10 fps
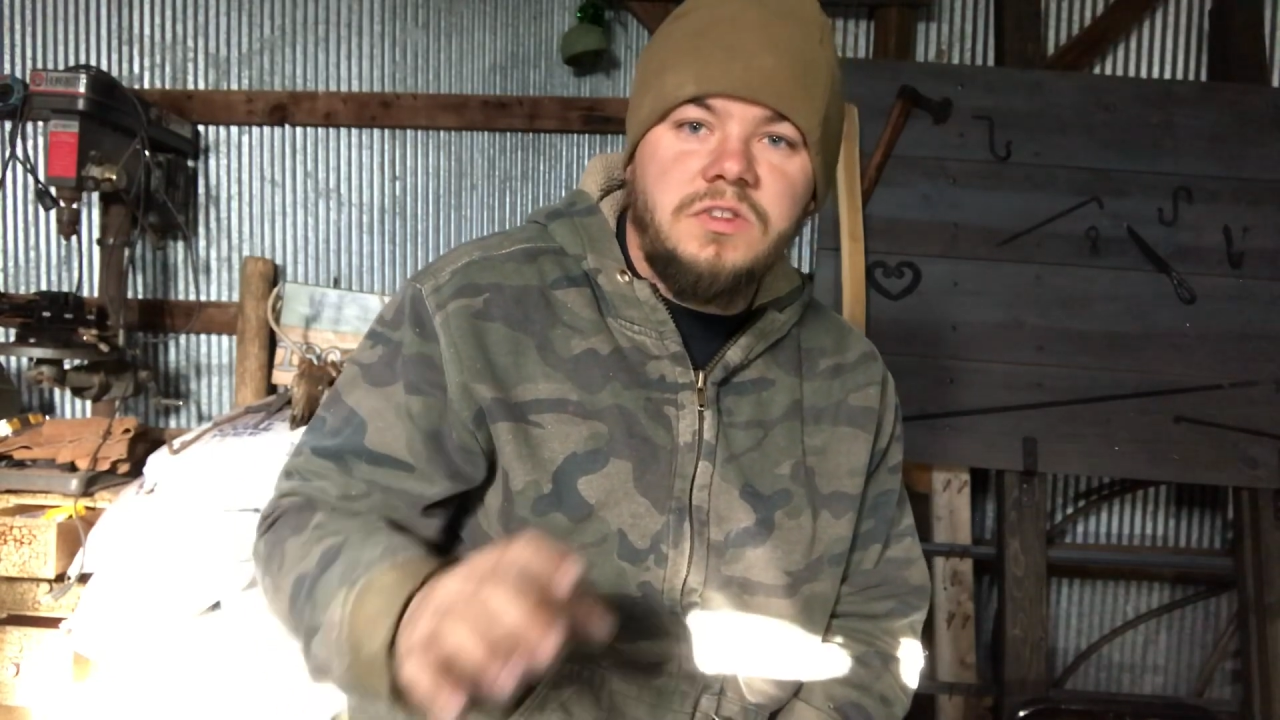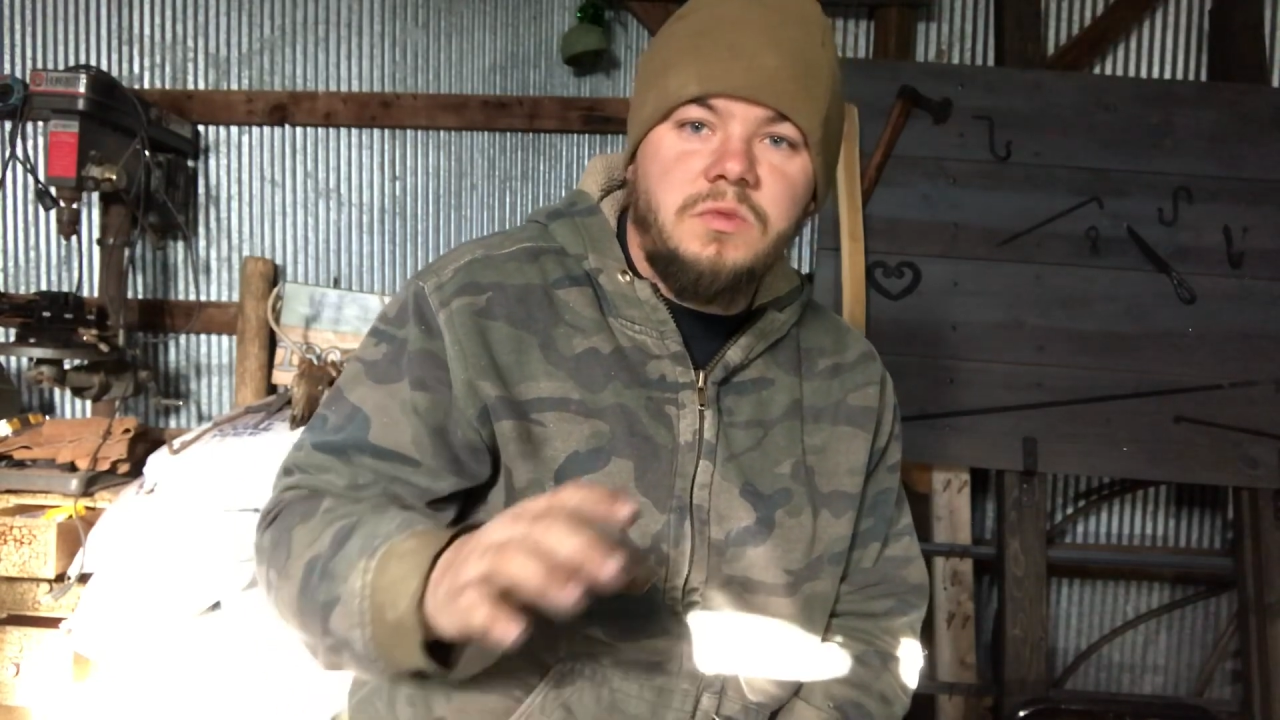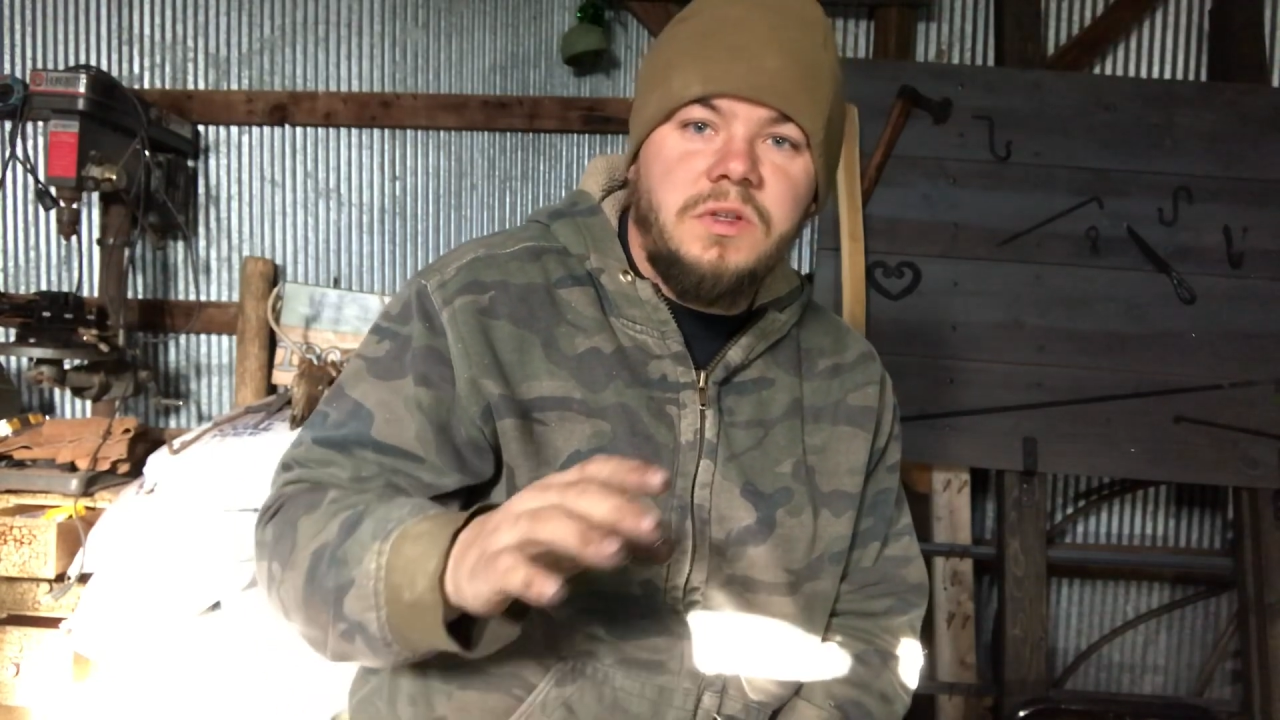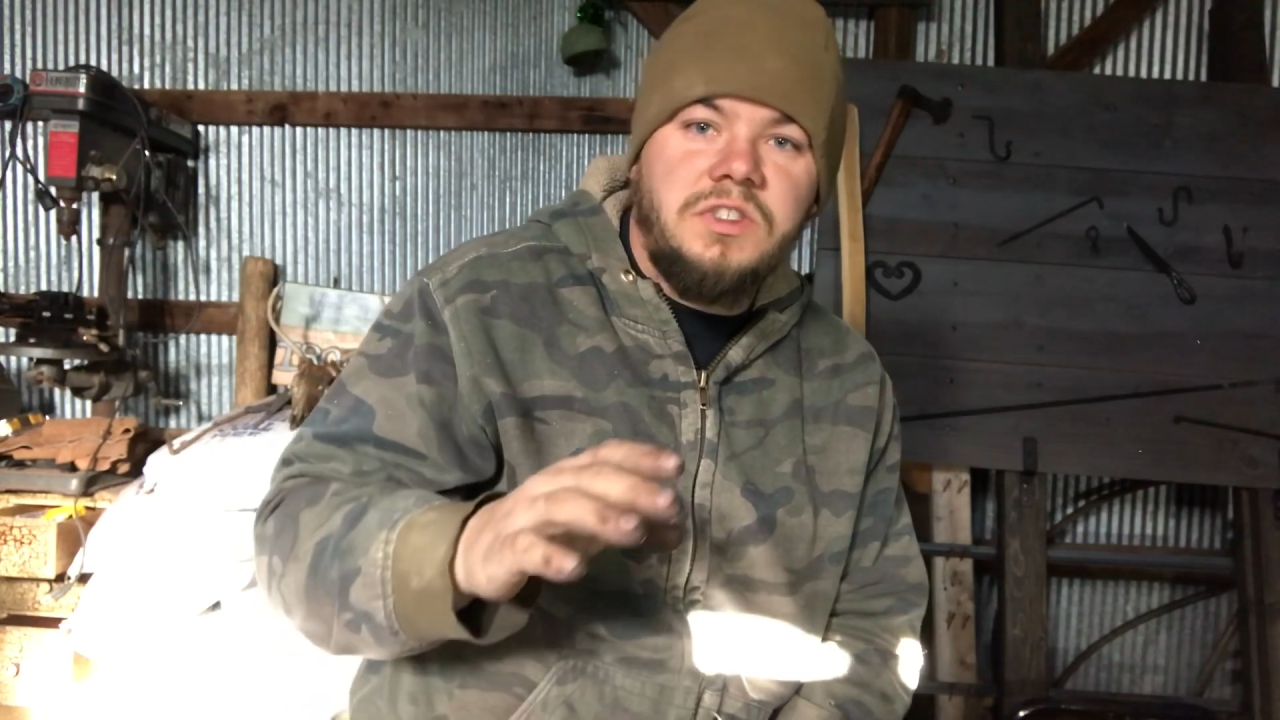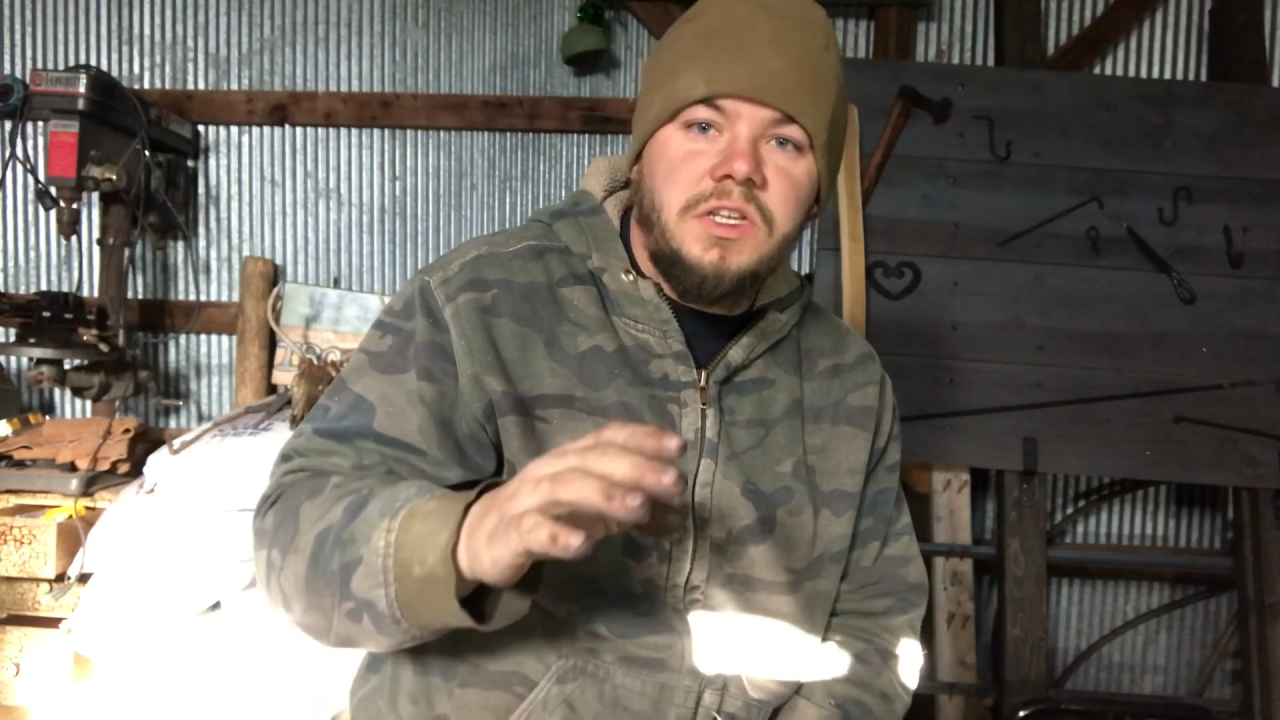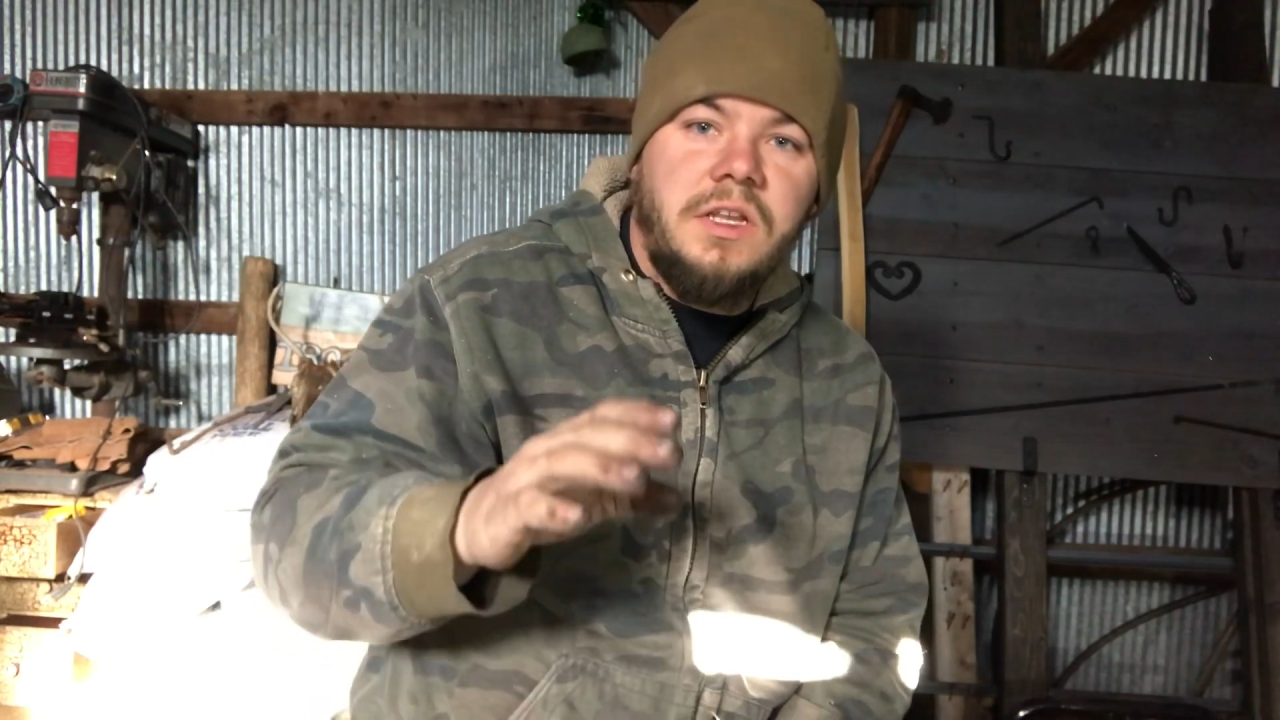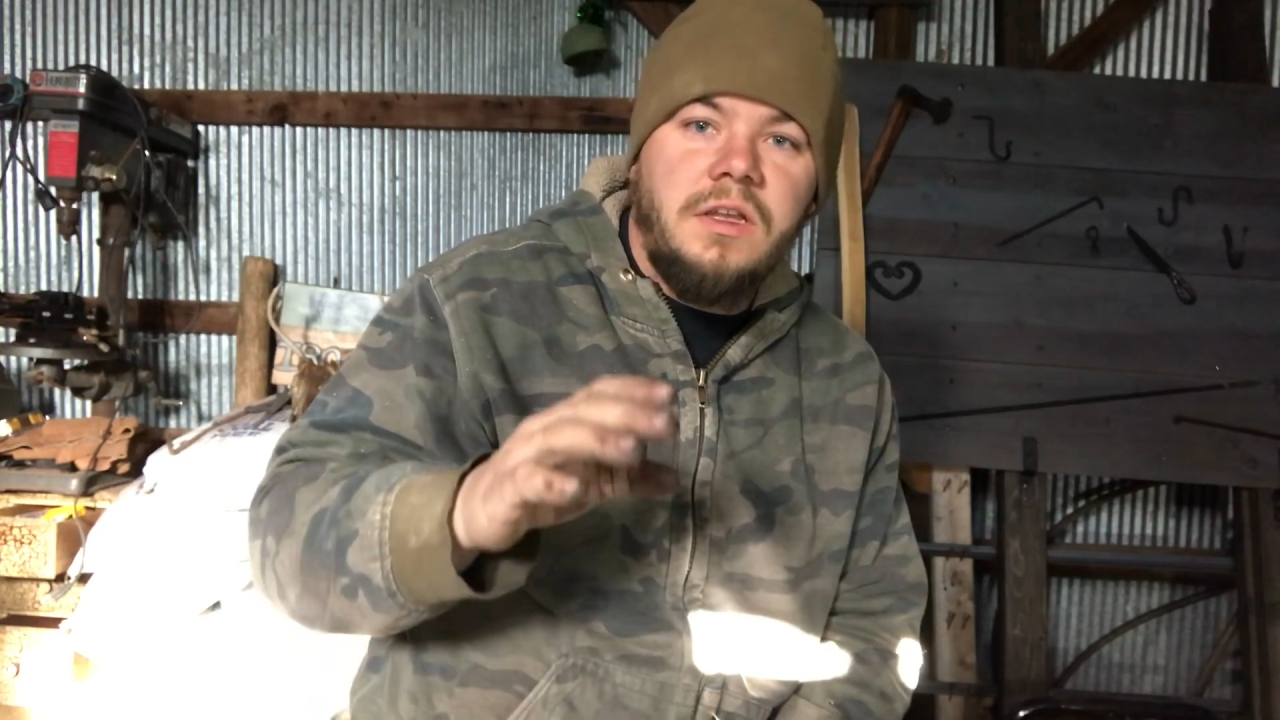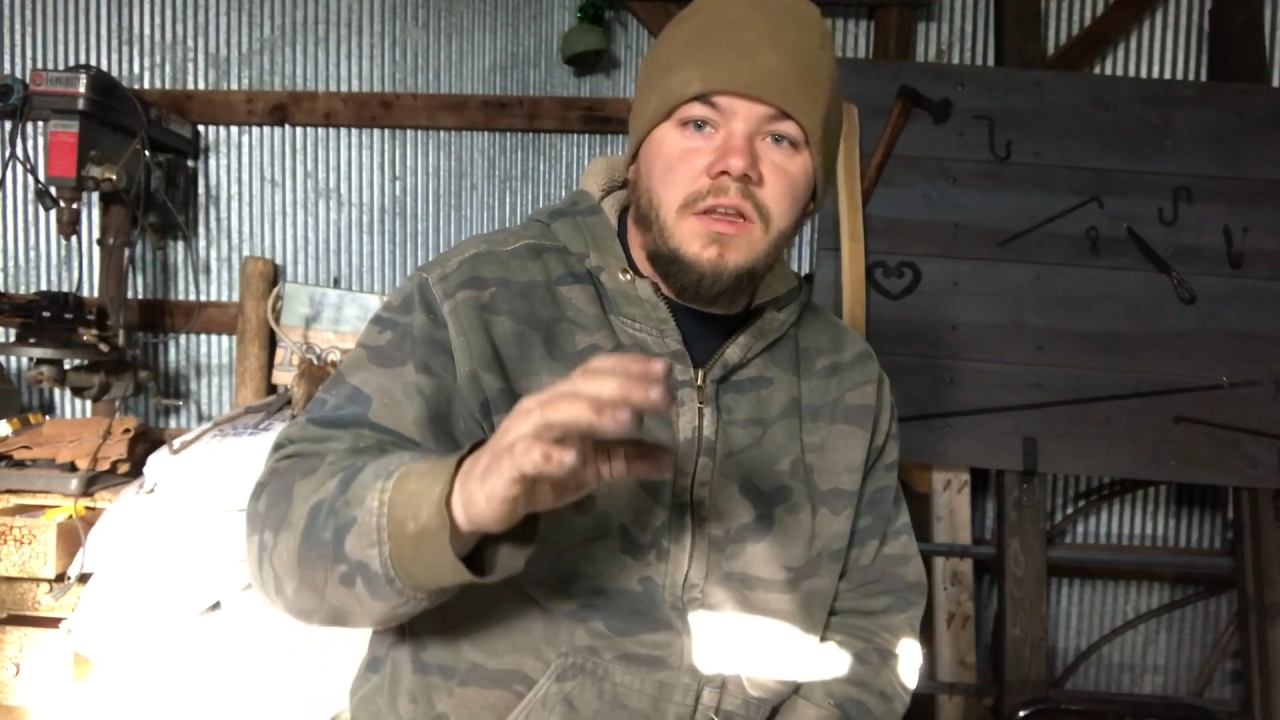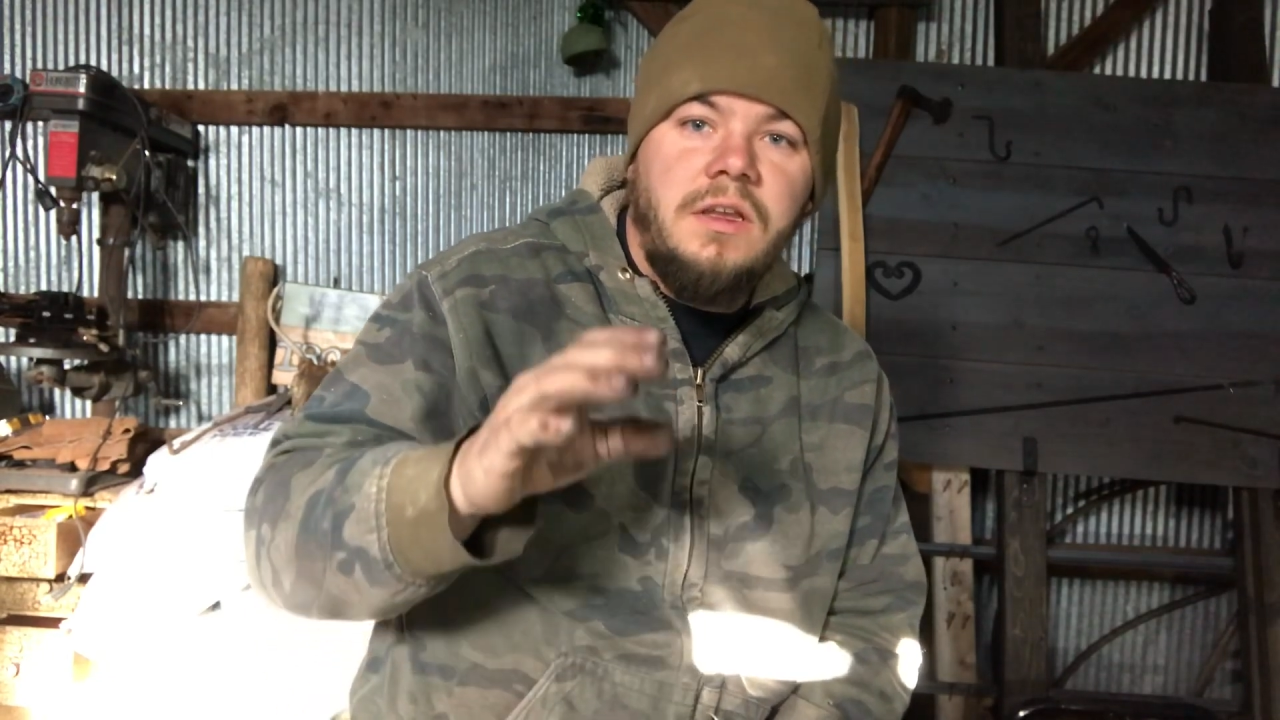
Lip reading: switching